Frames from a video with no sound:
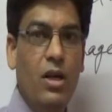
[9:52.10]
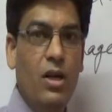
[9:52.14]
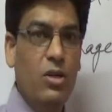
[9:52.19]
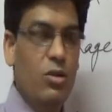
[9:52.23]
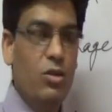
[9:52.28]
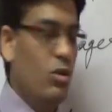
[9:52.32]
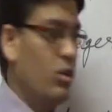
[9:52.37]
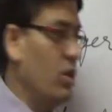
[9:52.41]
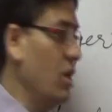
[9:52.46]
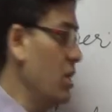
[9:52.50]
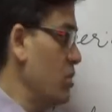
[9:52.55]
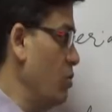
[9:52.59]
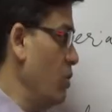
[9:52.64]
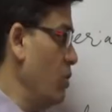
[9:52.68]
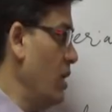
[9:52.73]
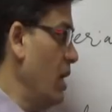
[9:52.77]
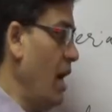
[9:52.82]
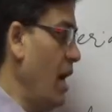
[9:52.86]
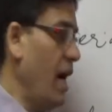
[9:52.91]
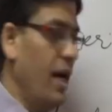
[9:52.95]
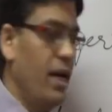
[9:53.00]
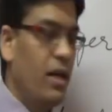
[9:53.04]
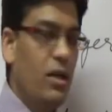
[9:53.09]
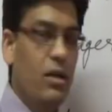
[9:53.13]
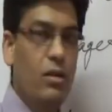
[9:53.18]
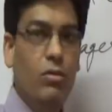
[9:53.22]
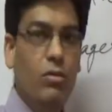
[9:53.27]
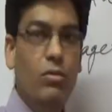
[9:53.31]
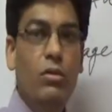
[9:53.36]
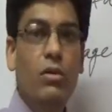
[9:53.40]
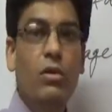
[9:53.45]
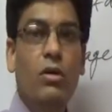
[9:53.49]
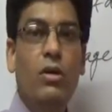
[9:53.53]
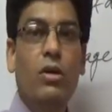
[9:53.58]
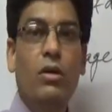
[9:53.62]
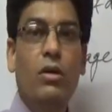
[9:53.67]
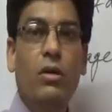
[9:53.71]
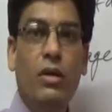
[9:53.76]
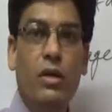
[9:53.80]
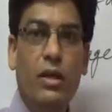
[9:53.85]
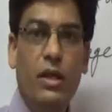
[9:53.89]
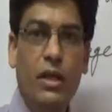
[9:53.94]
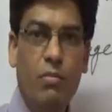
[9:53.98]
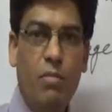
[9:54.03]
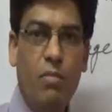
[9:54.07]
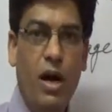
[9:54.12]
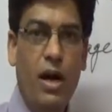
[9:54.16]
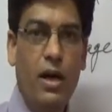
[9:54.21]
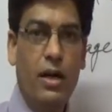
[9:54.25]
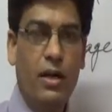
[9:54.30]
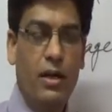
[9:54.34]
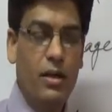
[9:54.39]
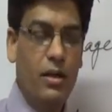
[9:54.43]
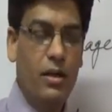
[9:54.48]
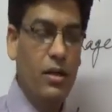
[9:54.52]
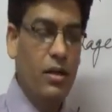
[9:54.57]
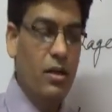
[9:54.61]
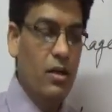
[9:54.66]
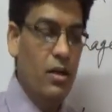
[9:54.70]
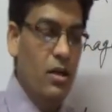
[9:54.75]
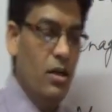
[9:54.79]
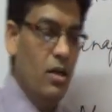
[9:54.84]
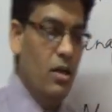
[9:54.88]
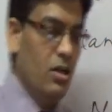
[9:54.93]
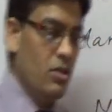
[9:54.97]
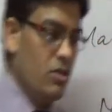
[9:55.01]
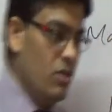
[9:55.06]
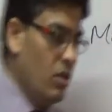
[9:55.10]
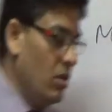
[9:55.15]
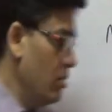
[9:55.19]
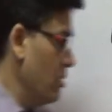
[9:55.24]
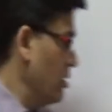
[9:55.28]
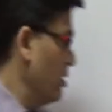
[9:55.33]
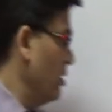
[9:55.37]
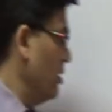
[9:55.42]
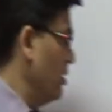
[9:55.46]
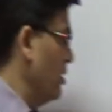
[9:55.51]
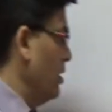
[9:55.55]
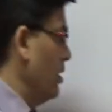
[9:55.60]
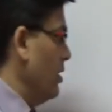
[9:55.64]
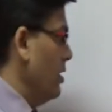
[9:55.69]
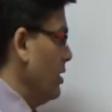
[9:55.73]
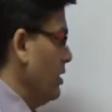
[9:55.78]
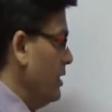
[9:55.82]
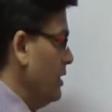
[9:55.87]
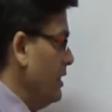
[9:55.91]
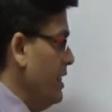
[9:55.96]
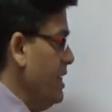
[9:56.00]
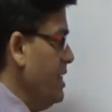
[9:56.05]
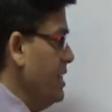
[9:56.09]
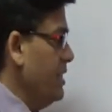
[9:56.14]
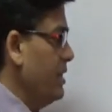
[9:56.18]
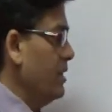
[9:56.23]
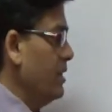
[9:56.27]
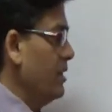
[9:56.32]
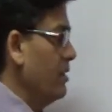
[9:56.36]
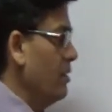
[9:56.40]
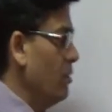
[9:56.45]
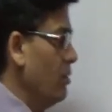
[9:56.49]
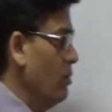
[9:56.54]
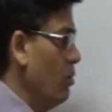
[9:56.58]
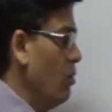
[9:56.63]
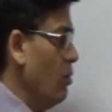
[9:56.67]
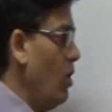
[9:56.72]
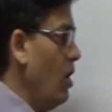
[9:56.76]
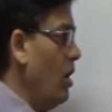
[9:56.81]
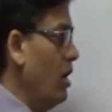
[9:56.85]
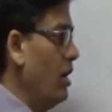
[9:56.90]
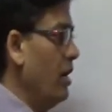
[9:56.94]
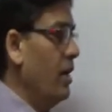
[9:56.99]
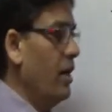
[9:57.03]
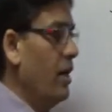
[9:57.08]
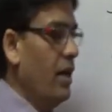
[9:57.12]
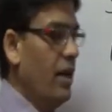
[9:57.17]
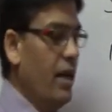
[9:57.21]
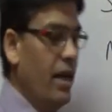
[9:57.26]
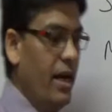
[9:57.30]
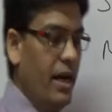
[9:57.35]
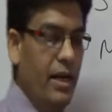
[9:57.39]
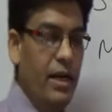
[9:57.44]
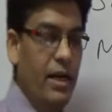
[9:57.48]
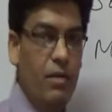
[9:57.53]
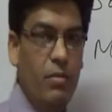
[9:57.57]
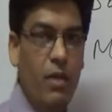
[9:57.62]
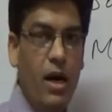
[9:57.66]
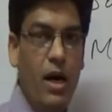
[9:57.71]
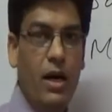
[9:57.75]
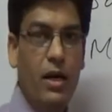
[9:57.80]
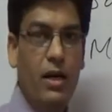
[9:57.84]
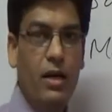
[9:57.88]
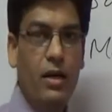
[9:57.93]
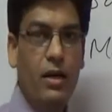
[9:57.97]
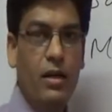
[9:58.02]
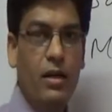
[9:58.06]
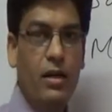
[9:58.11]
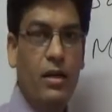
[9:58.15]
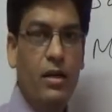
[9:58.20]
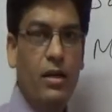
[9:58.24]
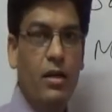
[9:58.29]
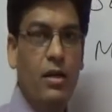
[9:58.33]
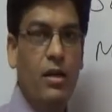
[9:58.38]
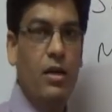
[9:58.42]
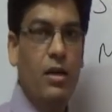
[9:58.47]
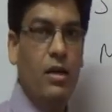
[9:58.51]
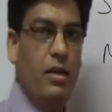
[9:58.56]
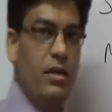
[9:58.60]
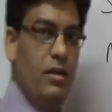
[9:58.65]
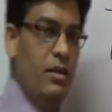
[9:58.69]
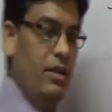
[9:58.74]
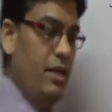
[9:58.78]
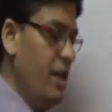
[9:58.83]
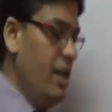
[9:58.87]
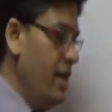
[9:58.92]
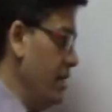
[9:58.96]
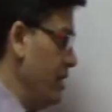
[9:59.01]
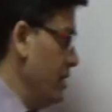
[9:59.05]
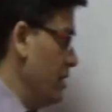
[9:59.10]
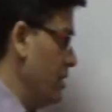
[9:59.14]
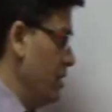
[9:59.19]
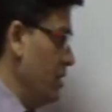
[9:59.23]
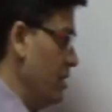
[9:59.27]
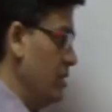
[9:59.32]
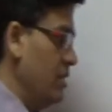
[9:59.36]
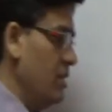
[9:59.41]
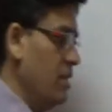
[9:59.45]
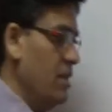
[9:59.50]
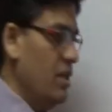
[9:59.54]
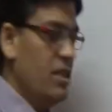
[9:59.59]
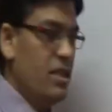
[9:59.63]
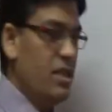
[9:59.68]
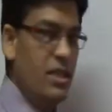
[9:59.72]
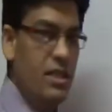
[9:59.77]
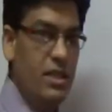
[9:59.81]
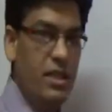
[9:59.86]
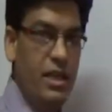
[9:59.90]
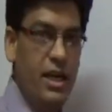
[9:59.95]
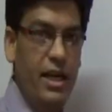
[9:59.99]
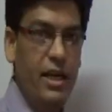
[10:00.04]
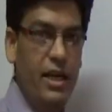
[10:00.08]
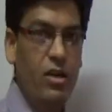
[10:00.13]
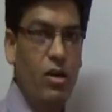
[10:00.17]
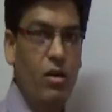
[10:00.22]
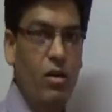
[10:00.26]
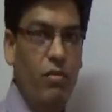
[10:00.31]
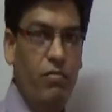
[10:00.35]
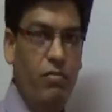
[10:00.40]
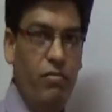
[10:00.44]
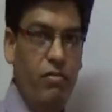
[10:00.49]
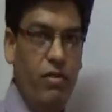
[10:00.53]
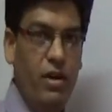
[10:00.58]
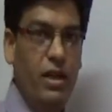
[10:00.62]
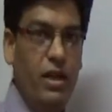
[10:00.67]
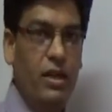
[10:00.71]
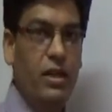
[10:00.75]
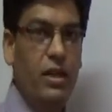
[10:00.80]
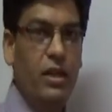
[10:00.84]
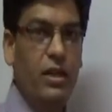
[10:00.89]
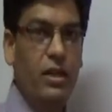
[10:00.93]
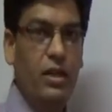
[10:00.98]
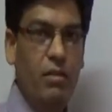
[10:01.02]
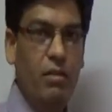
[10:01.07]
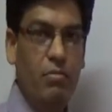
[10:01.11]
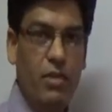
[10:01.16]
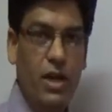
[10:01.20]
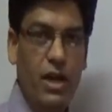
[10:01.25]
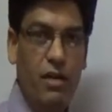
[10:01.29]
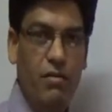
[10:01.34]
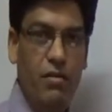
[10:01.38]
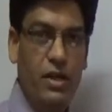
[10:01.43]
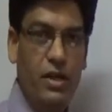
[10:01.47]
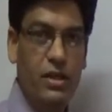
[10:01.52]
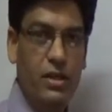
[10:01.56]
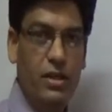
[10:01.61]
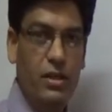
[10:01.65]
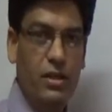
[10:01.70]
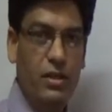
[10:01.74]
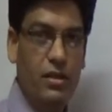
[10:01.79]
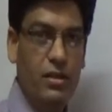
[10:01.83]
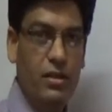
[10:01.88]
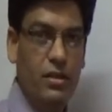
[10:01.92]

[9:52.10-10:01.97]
so this will add to demand. So, need, want, and demand. Need is the state of felt deprivation.